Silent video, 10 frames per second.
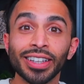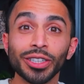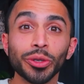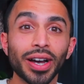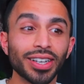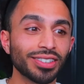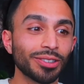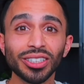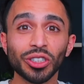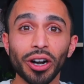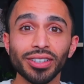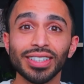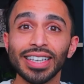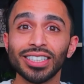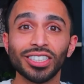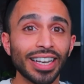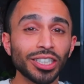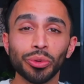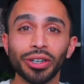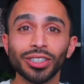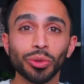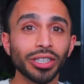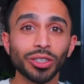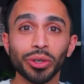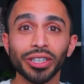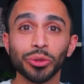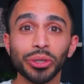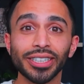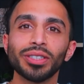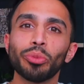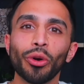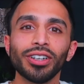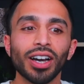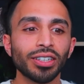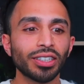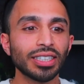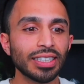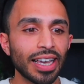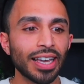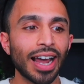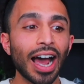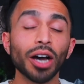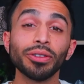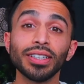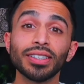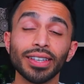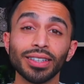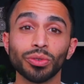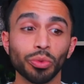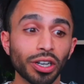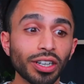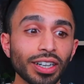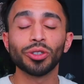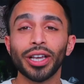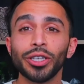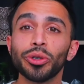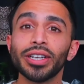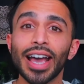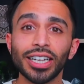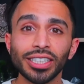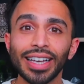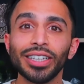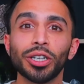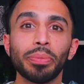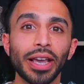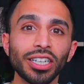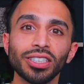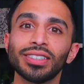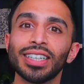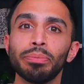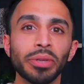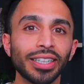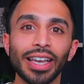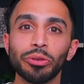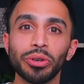the US. This starts in January 2023. It's important to understand how these things work so that you can educate your patients and mitigate